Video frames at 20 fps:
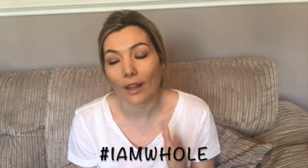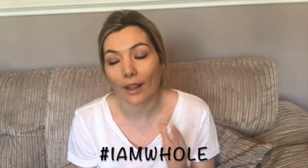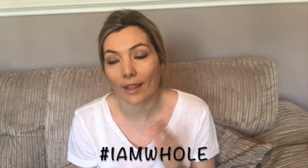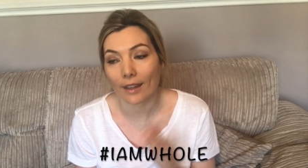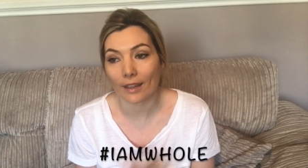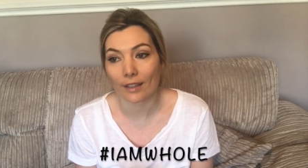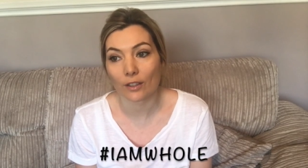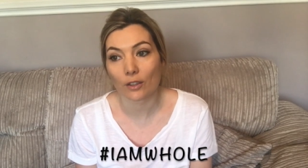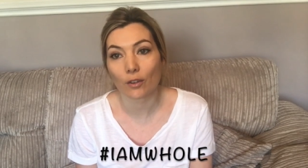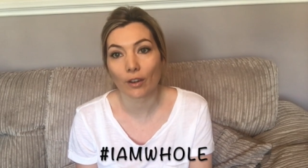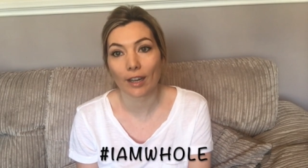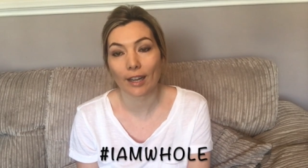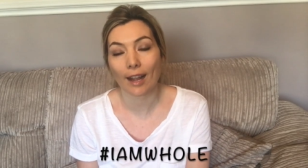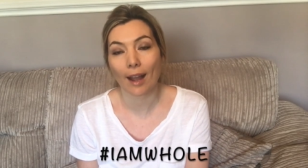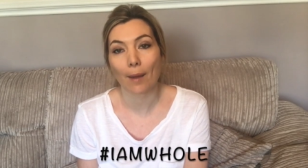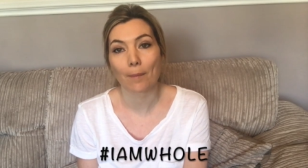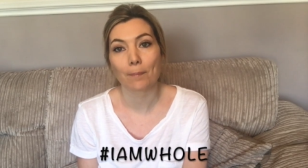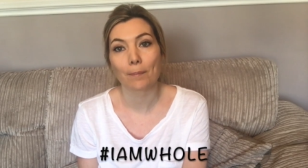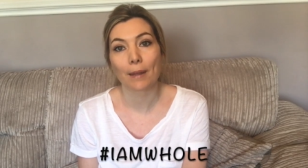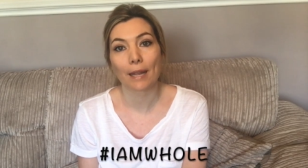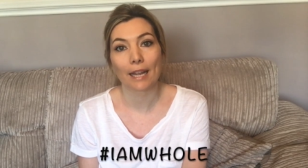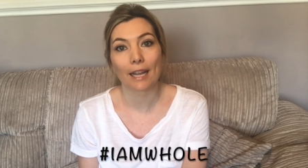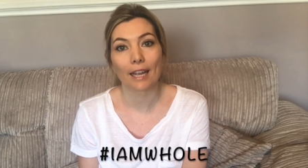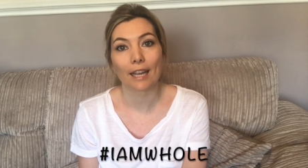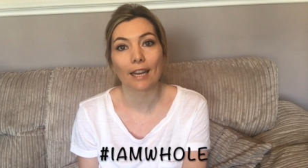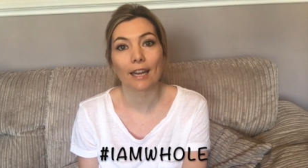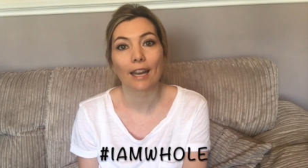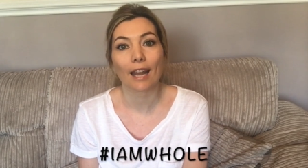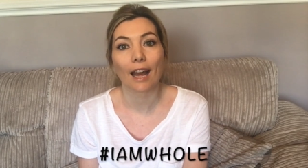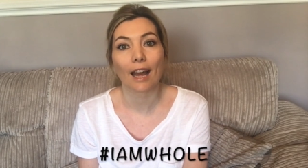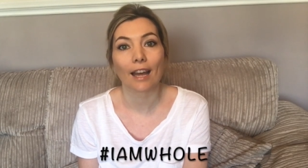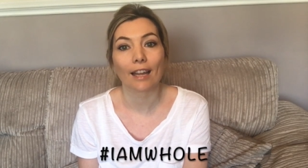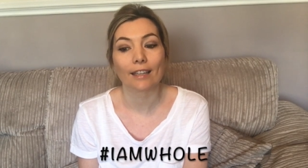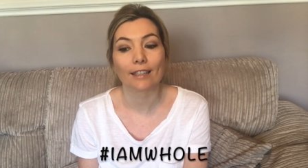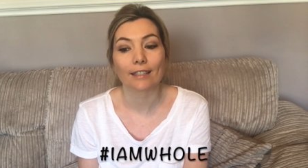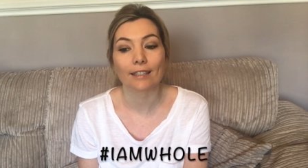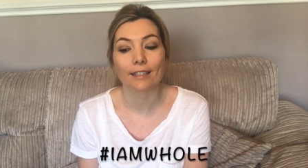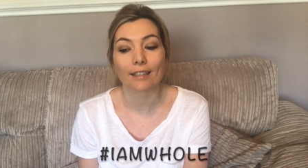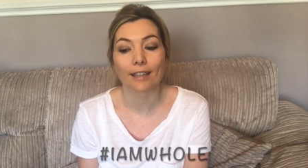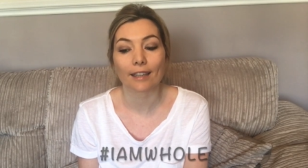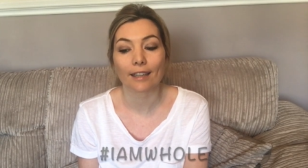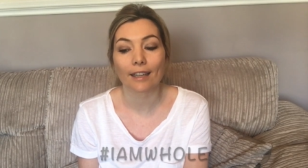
I think it's a great campaign, and